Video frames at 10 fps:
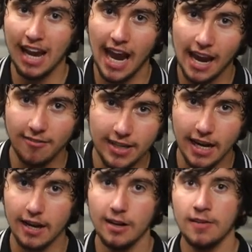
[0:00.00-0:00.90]

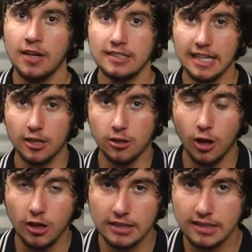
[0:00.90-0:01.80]
heavier, take
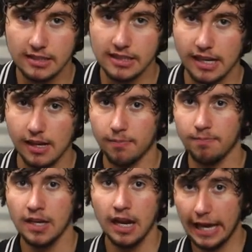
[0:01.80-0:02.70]
longer to set up,